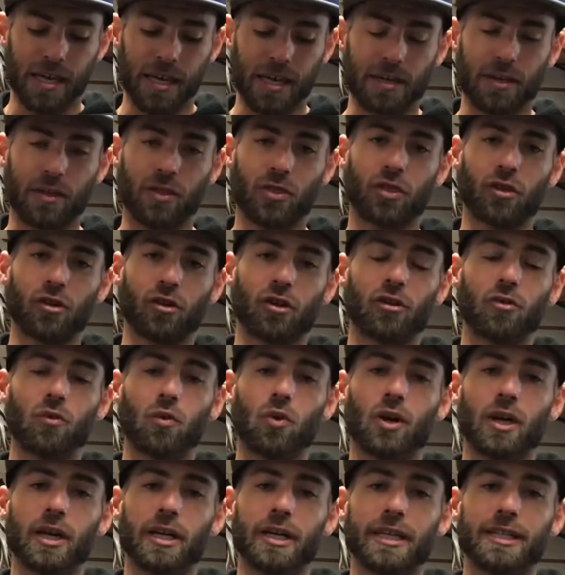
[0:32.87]
And the third
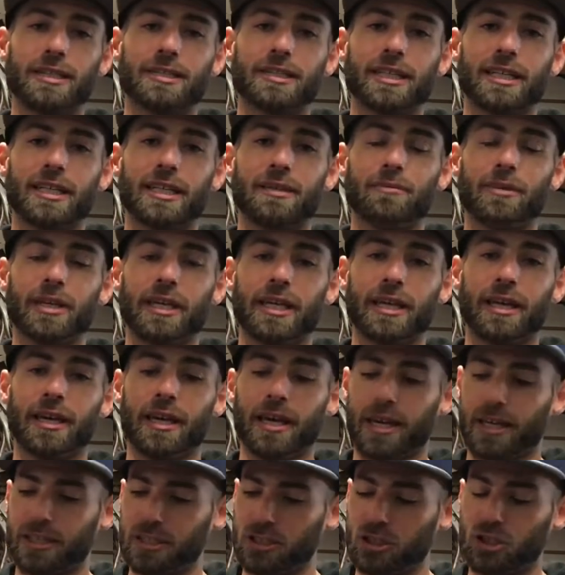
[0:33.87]
one is going to
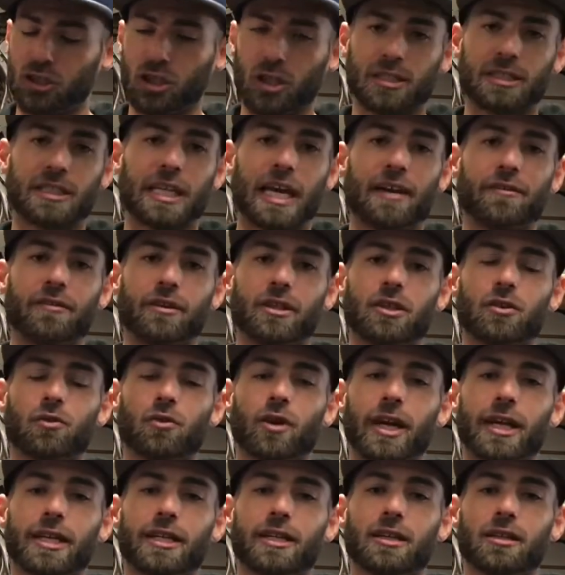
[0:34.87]
be just having the
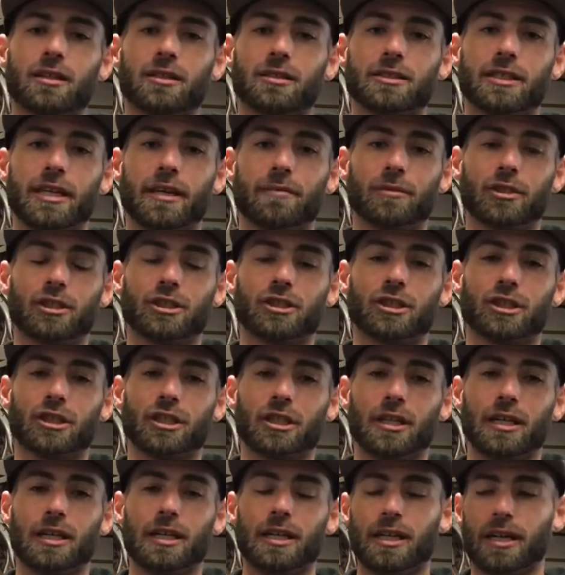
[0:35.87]
right color
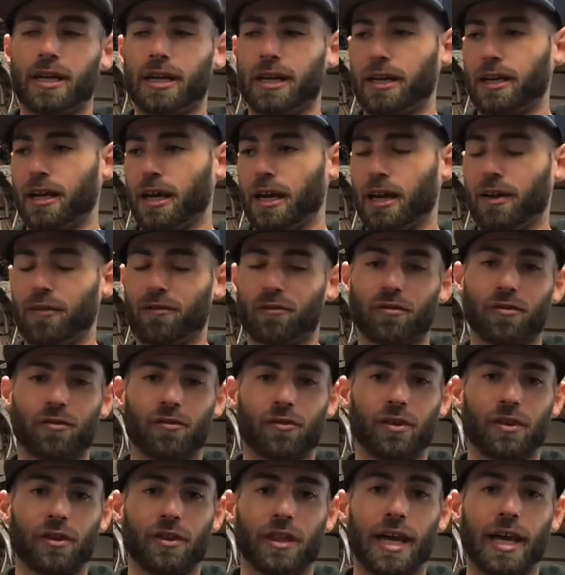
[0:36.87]
temperature
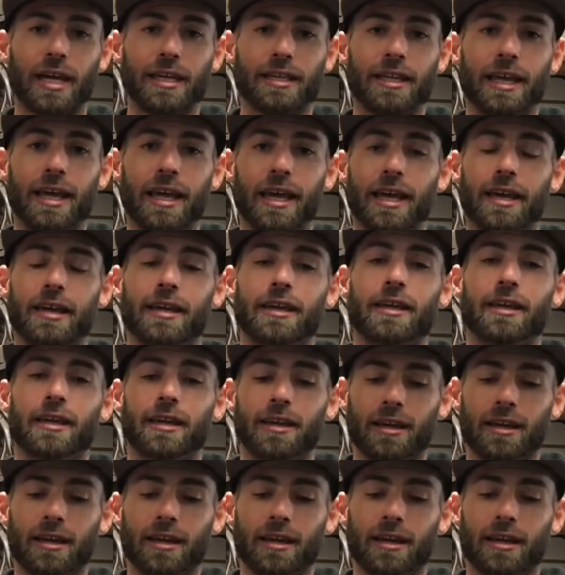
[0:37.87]
for that day.